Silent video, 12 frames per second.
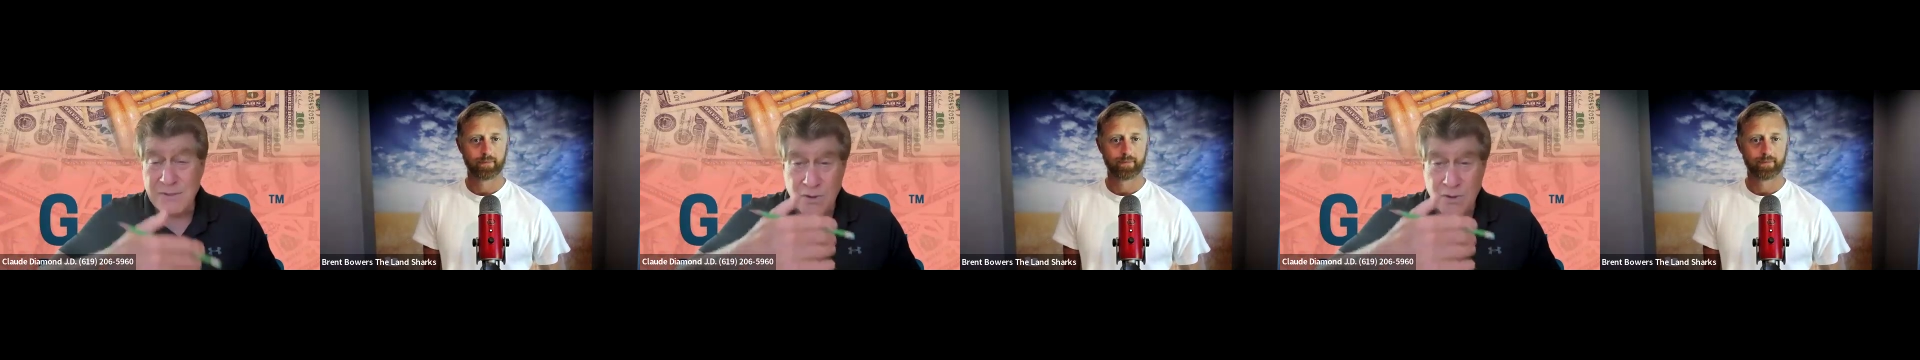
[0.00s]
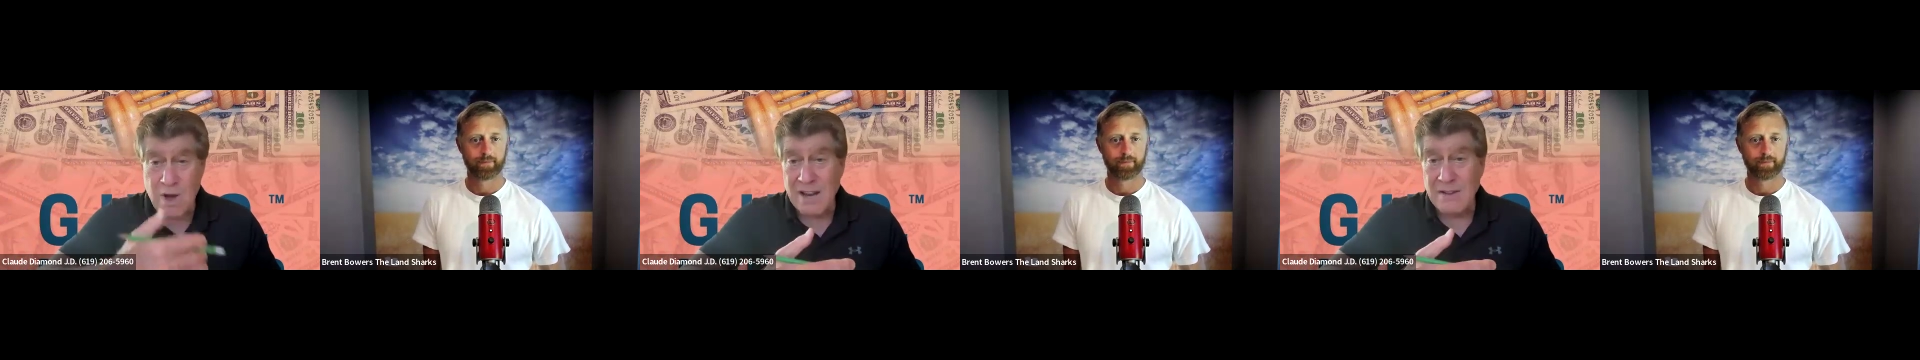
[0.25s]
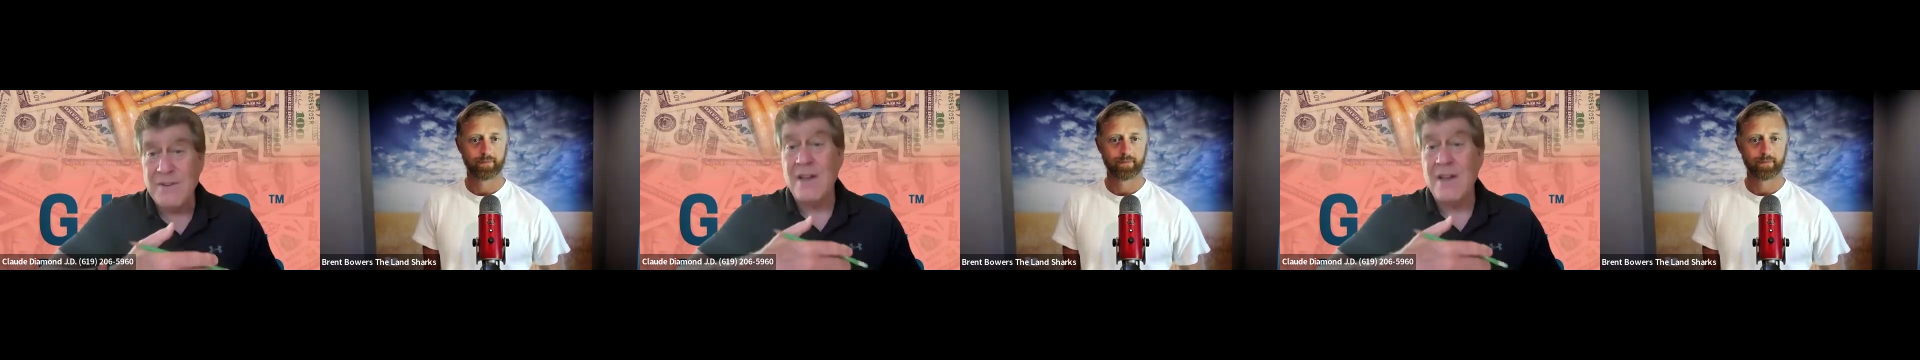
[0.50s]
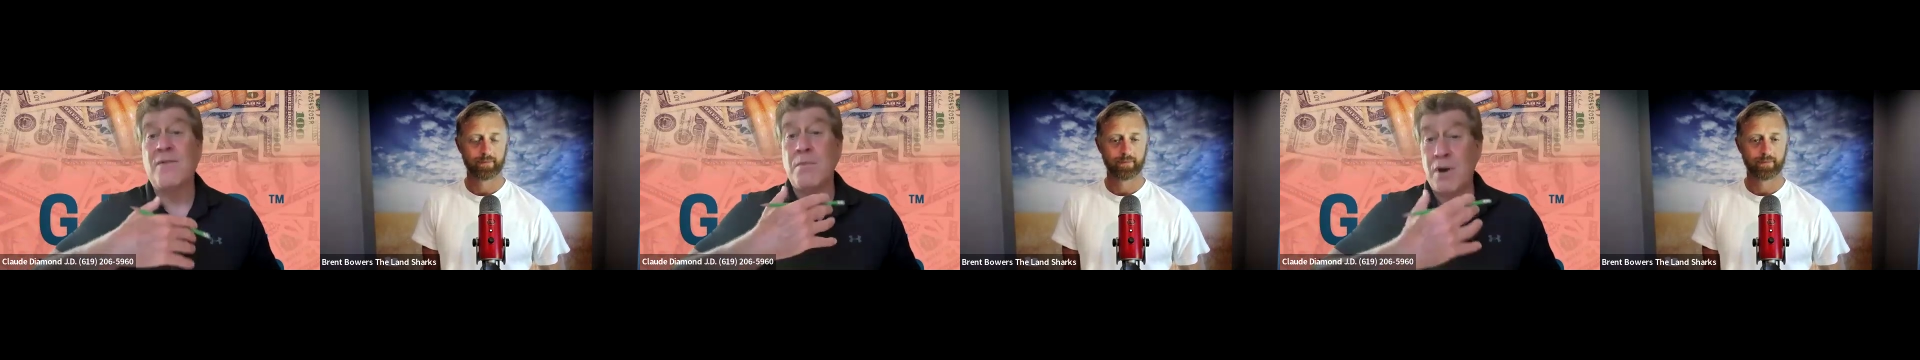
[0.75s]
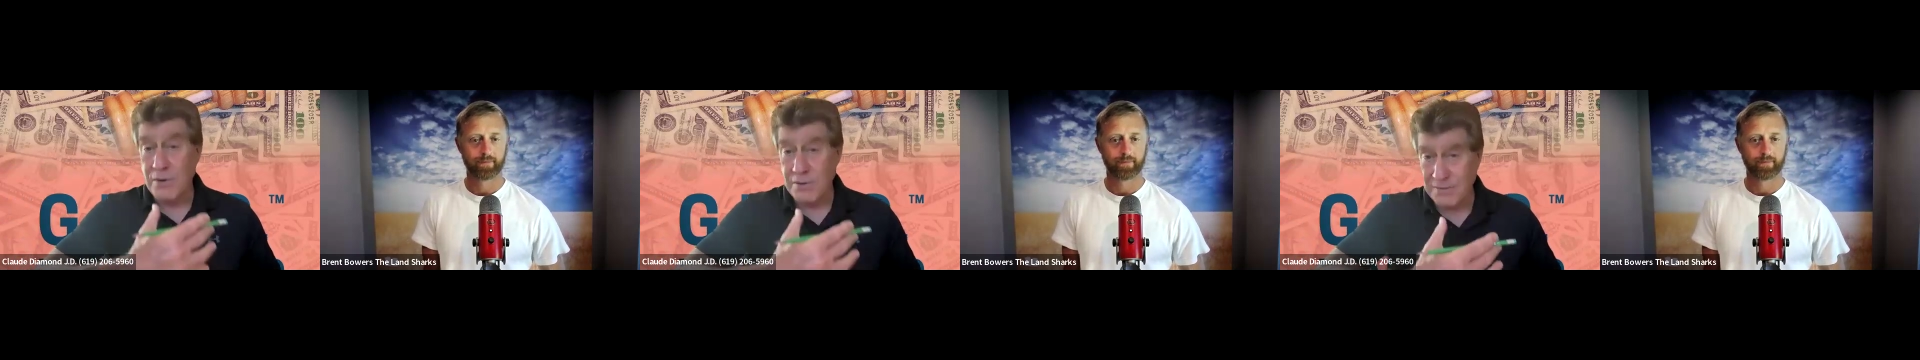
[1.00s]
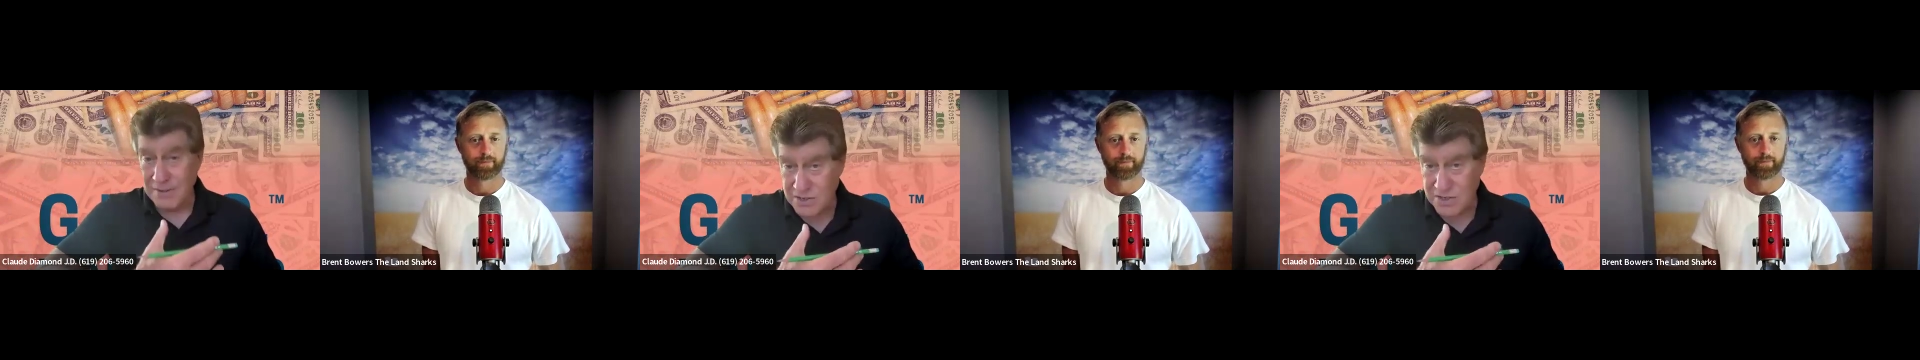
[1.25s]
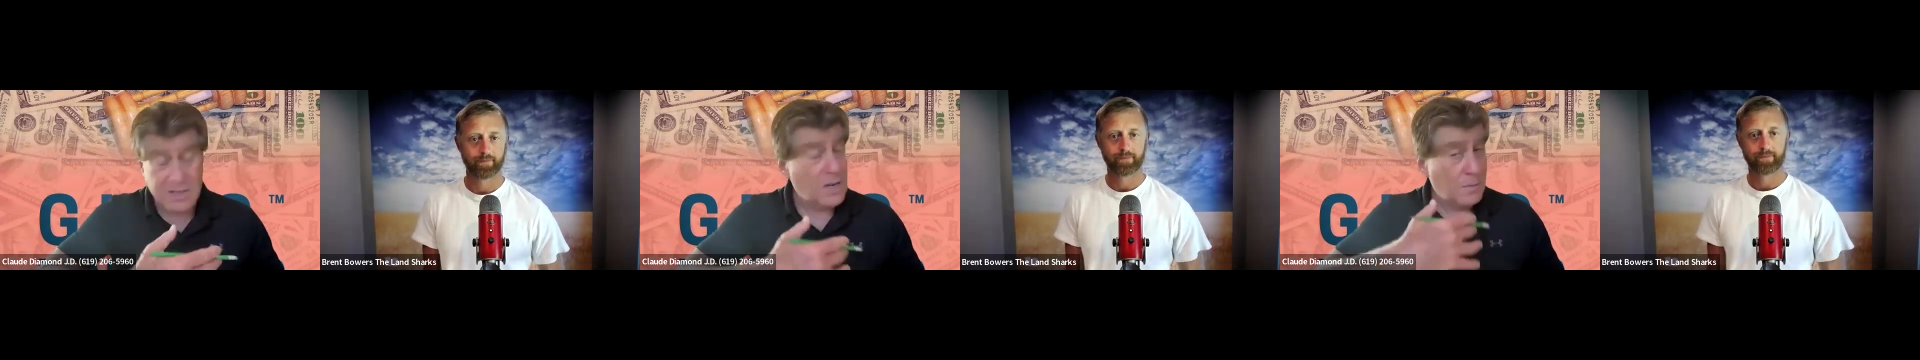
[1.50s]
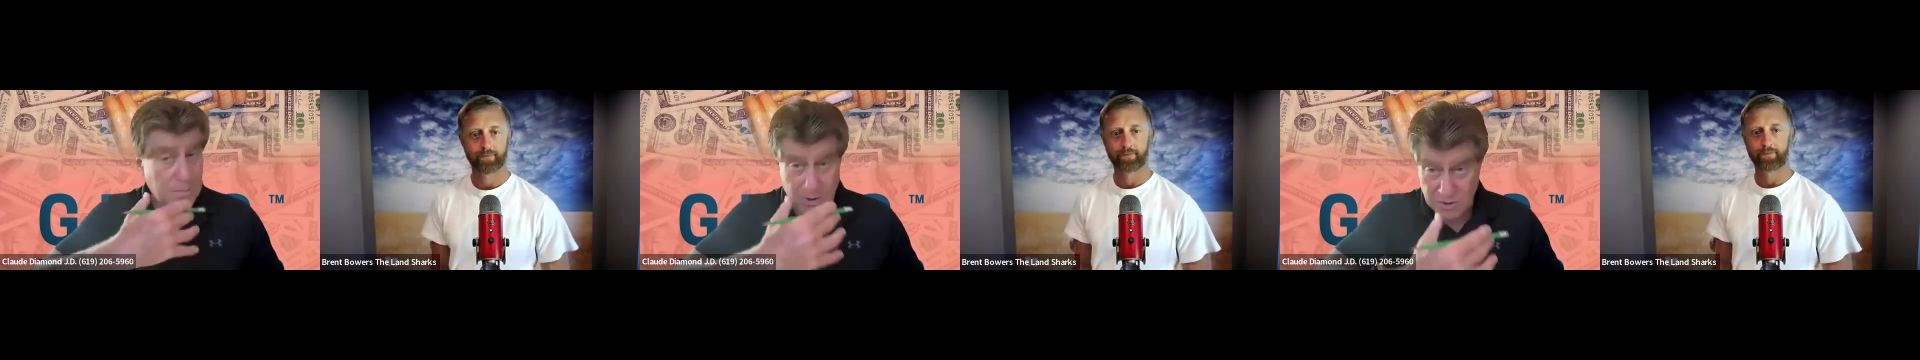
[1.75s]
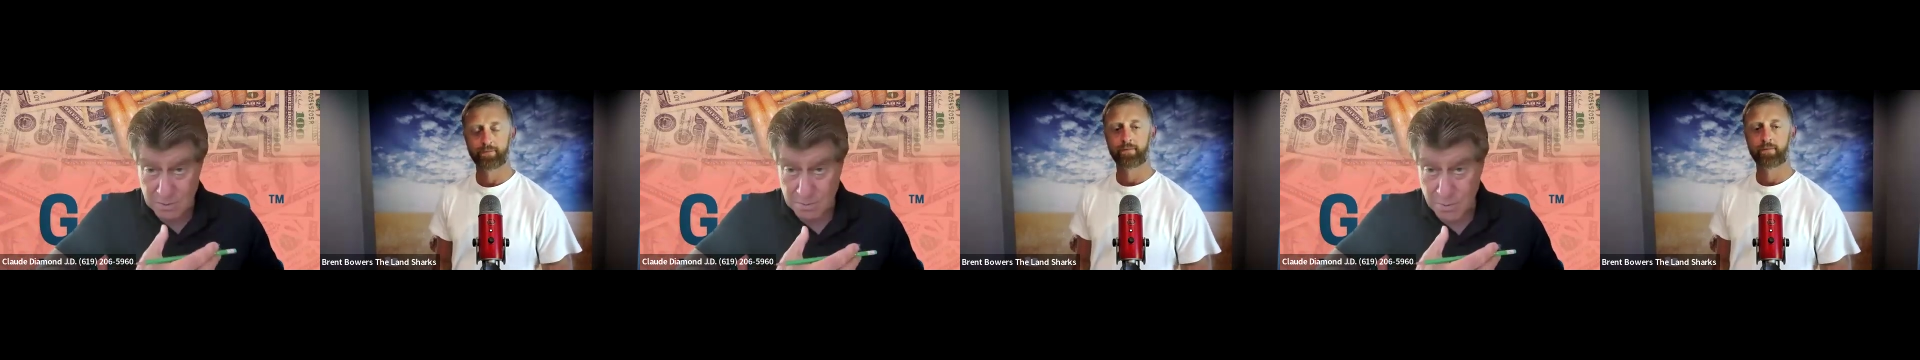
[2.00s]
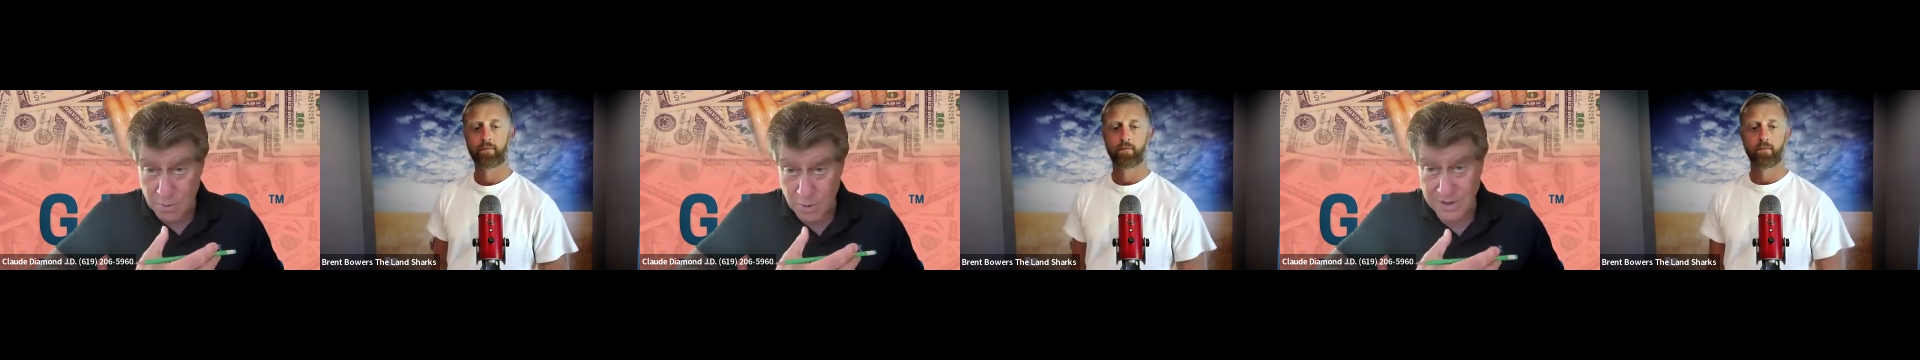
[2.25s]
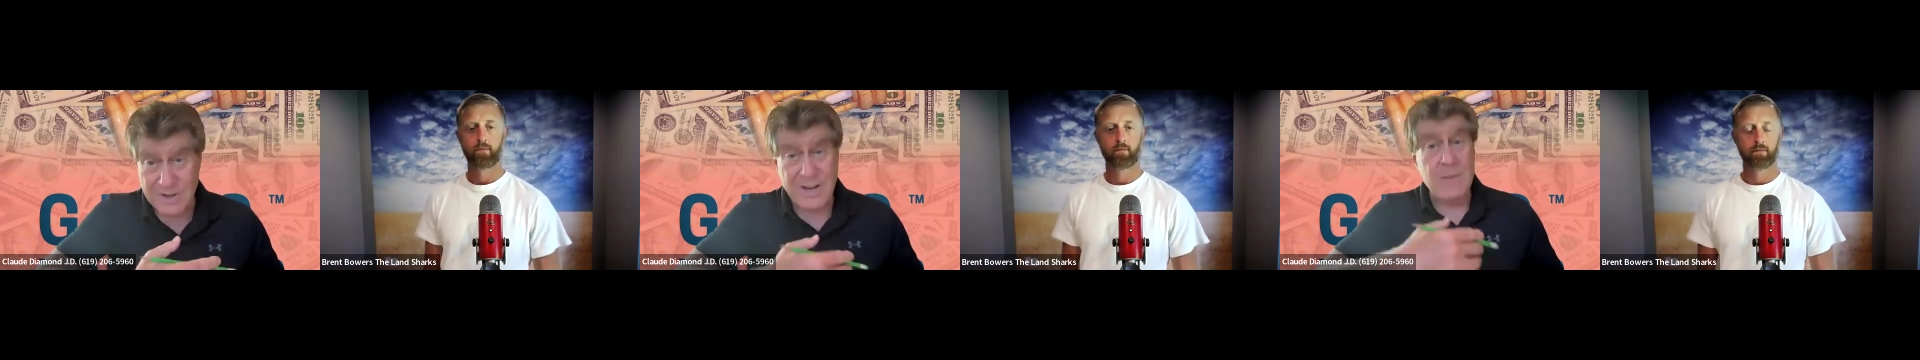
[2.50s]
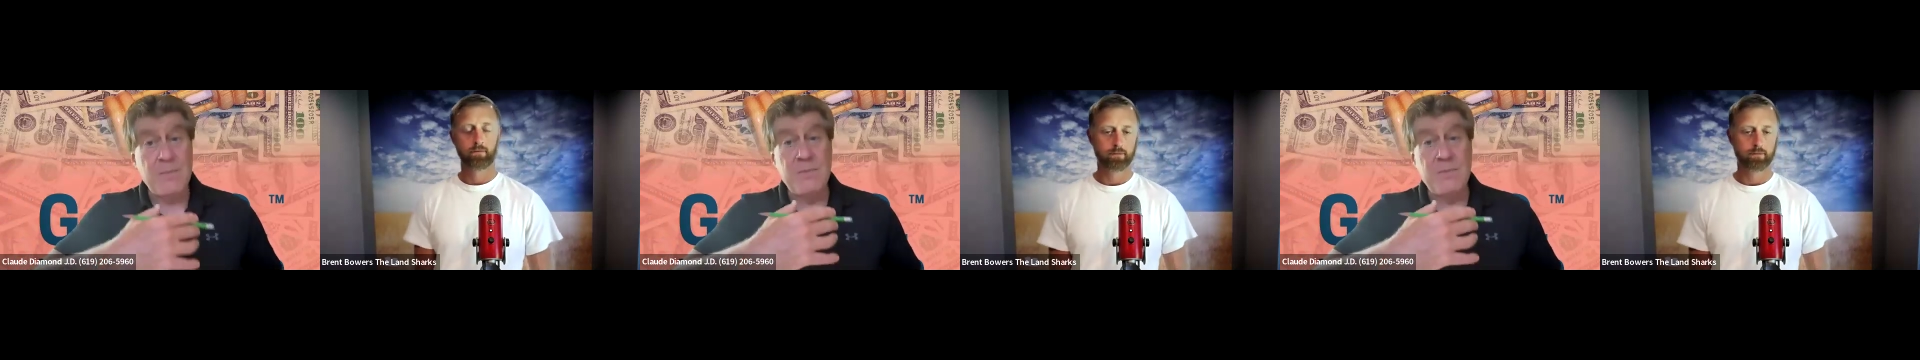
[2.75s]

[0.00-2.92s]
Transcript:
Speaker 1: We have to qualify for motivation, most important,